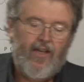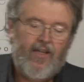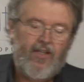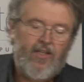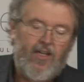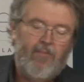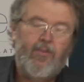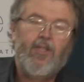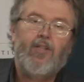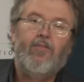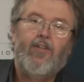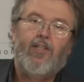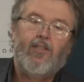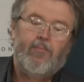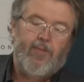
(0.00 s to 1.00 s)
economic
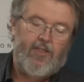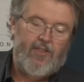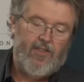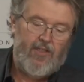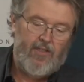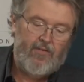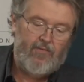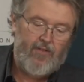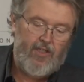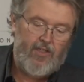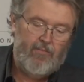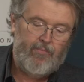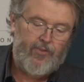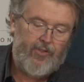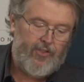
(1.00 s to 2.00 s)
availability of
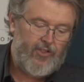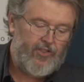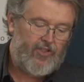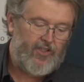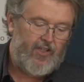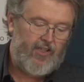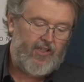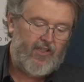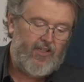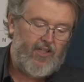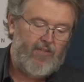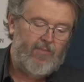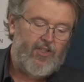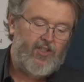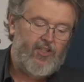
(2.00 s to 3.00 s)
inputs,
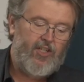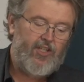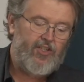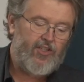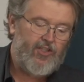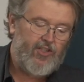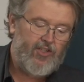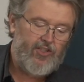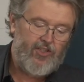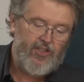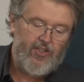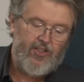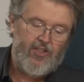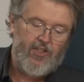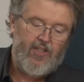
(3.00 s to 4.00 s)
economic
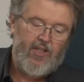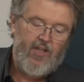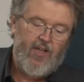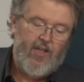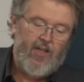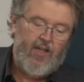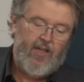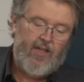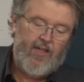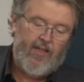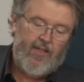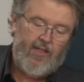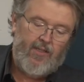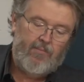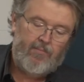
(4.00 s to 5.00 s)
justice,
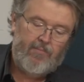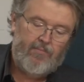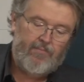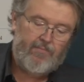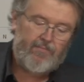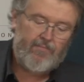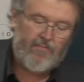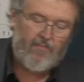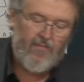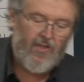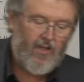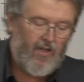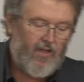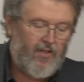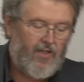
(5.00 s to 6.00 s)
um,
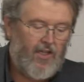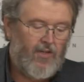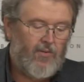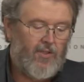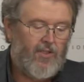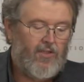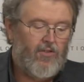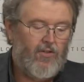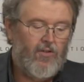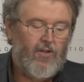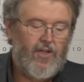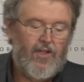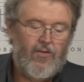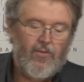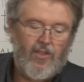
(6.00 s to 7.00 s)
unequal
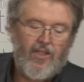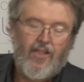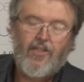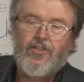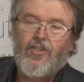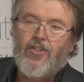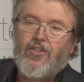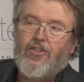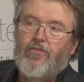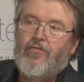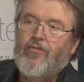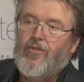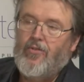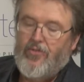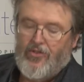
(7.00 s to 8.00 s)
or equal access to
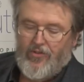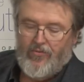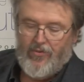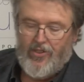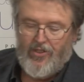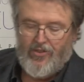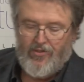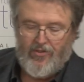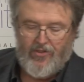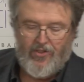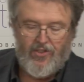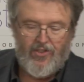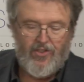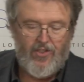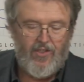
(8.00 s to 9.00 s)
foods and
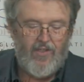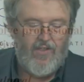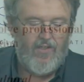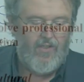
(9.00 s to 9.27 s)
resources.